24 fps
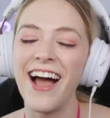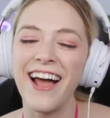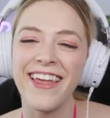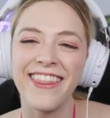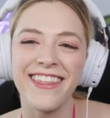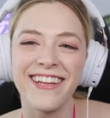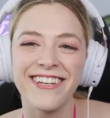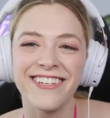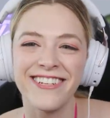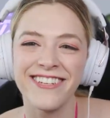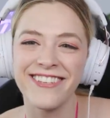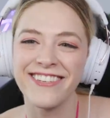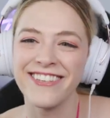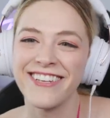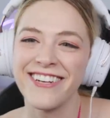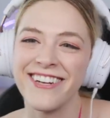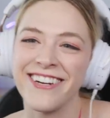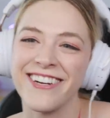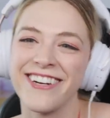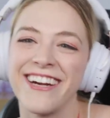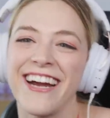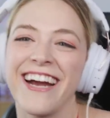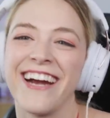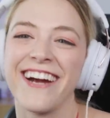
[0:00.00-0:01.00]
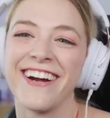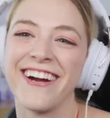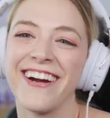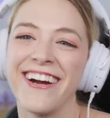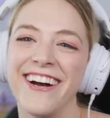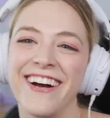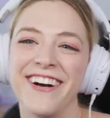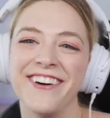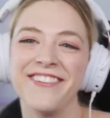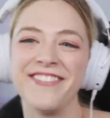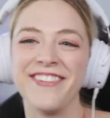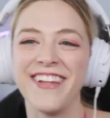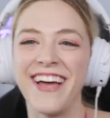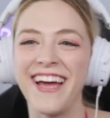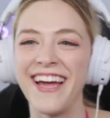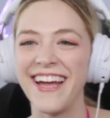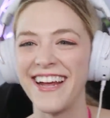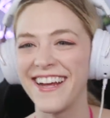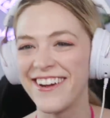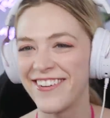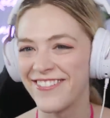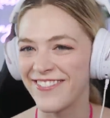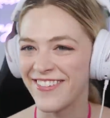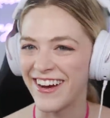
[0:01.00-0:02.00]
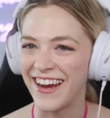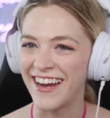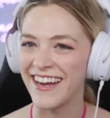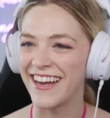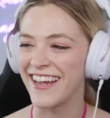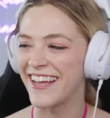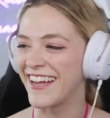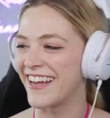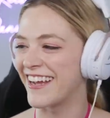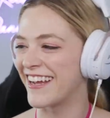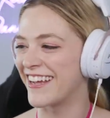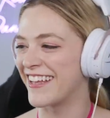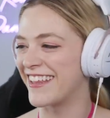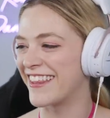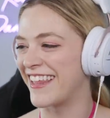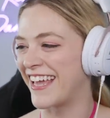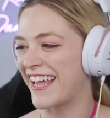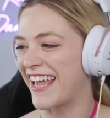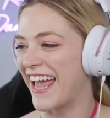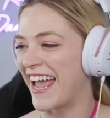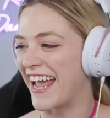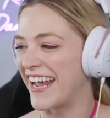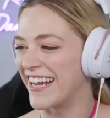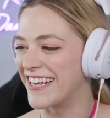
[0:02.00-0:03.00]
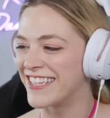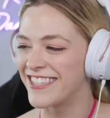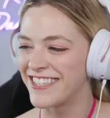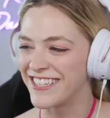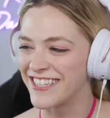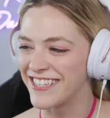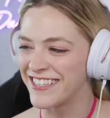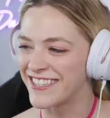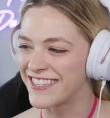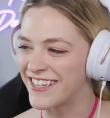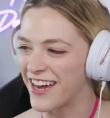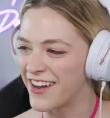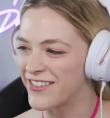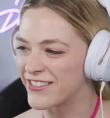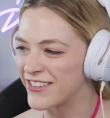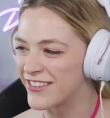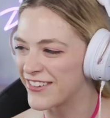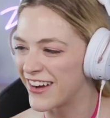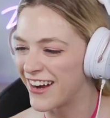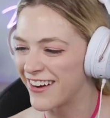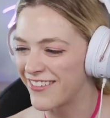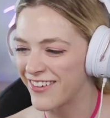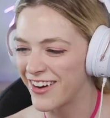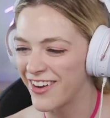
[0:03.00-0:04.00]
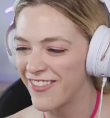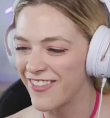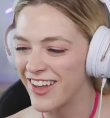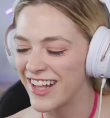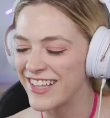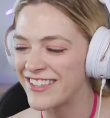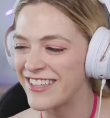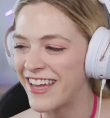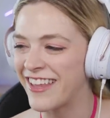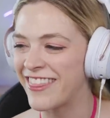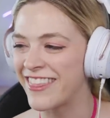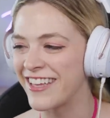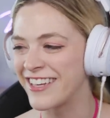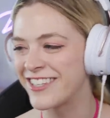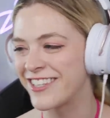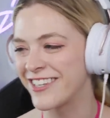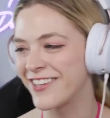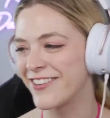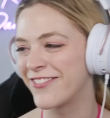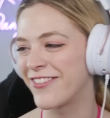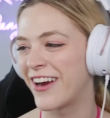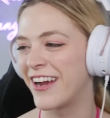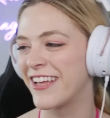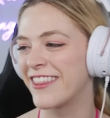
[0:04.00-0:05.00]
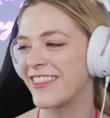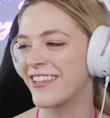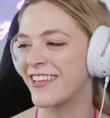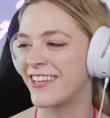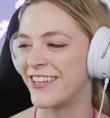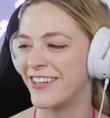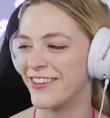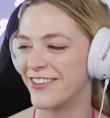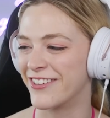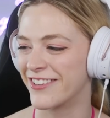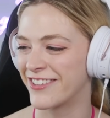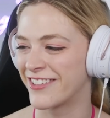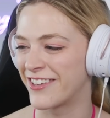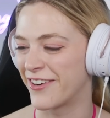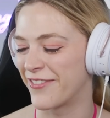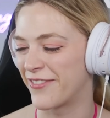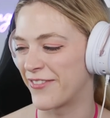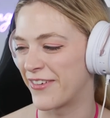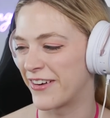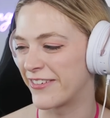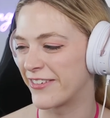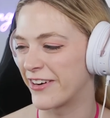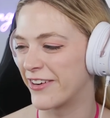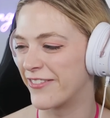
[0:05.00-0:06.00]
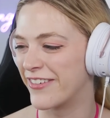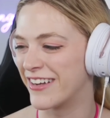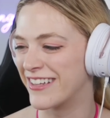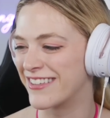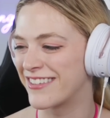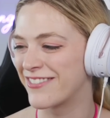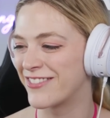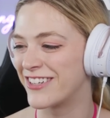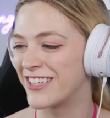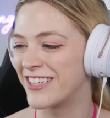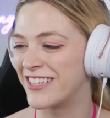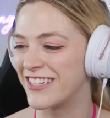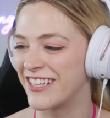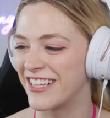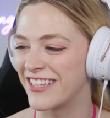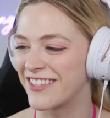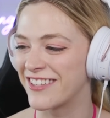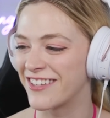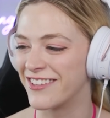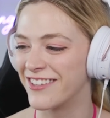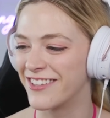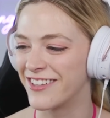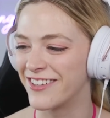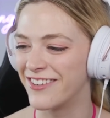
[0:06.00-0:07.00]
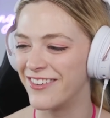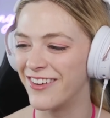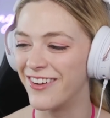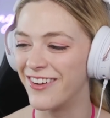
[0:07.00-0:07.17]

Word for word: I think she's in her era of like writing like angsty stuff about romance. I think she'll write the cuter stuff about romance when she gets a little